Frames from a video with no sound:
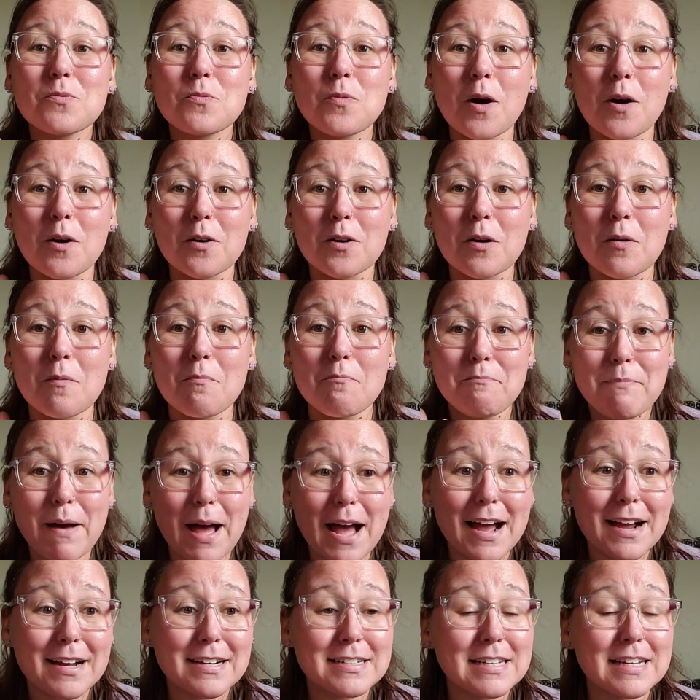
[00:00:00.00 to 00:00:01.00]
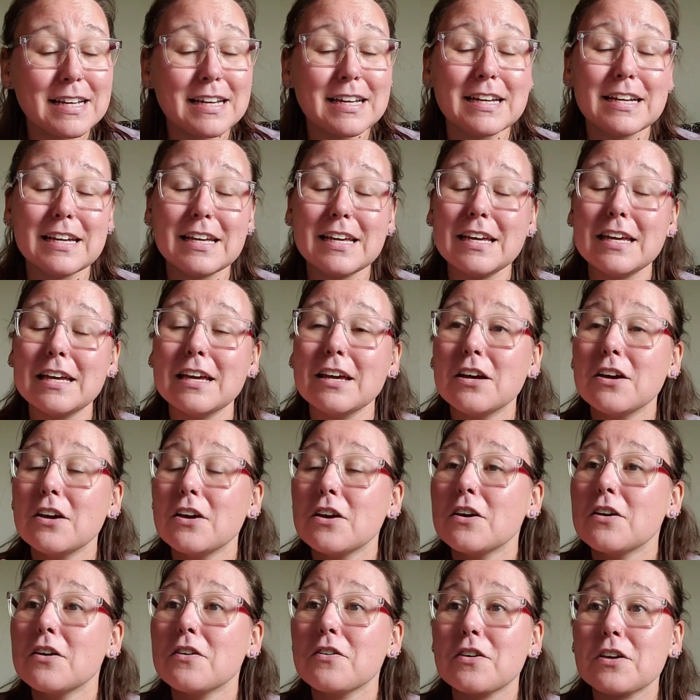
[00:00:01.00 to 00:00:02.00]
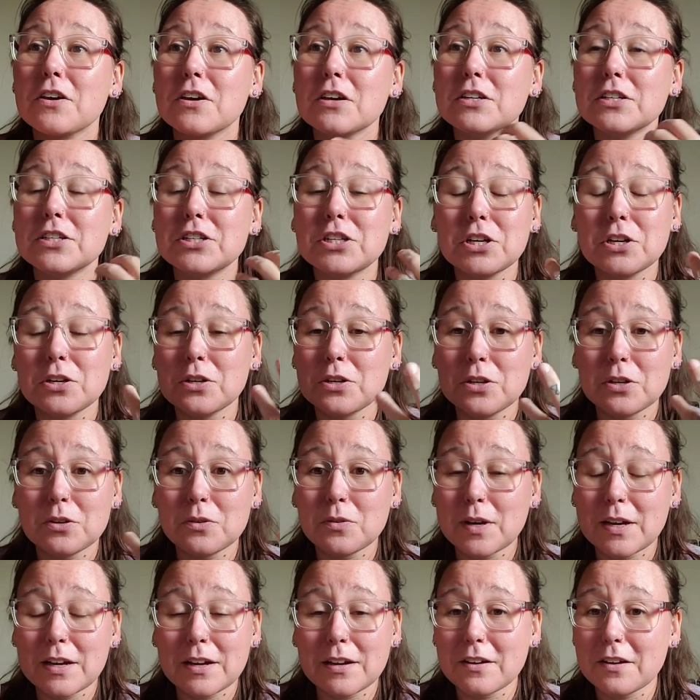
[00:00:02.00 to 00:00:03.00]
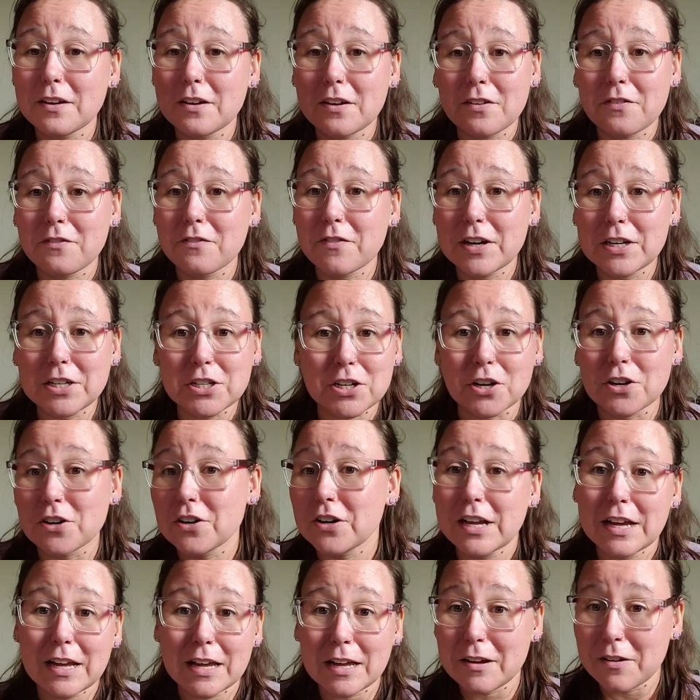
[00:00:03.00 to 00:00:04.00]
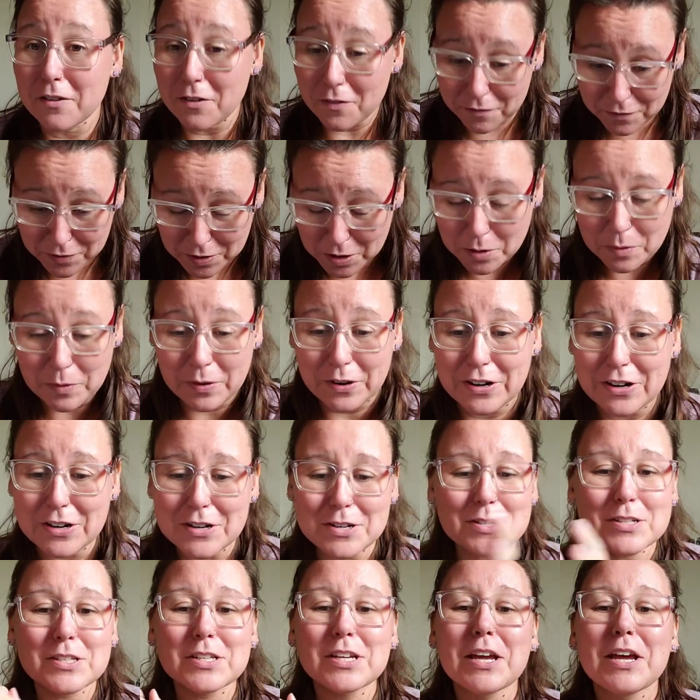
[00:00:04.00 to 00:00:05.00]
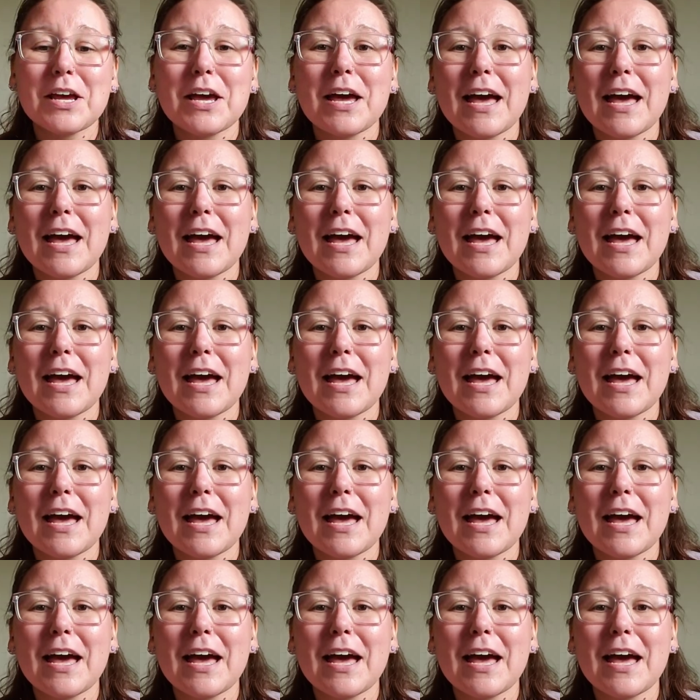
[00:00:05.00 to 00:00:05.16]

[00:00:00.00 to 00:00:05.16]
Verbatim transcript: Welcome back to any continuing returning viewers.